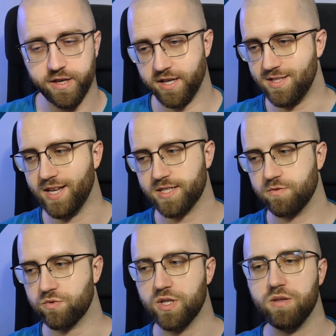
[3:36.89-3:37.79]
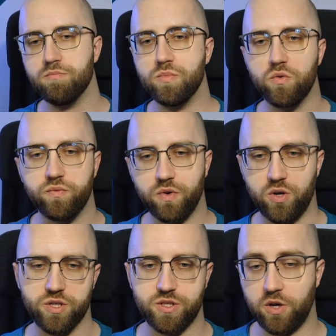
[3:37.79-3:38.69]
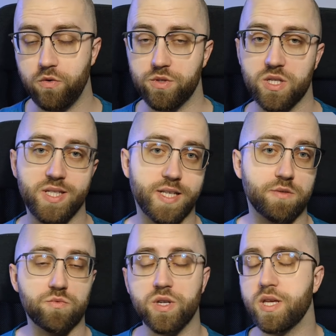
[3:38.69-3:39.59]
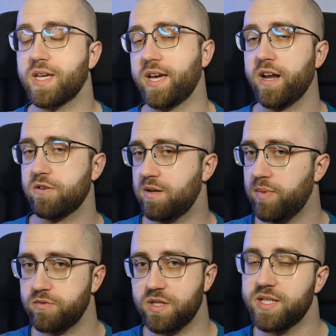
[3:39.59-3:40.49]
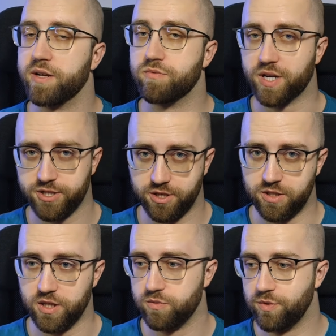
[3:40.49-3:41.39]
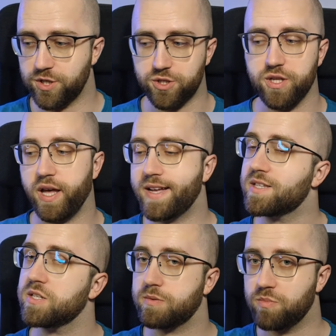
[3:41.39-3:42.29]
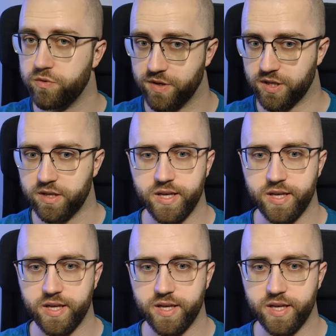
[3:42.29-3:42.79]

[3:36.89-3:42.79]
It doesn't really move on its own, it doesn't really care about the direction in which the head is moving.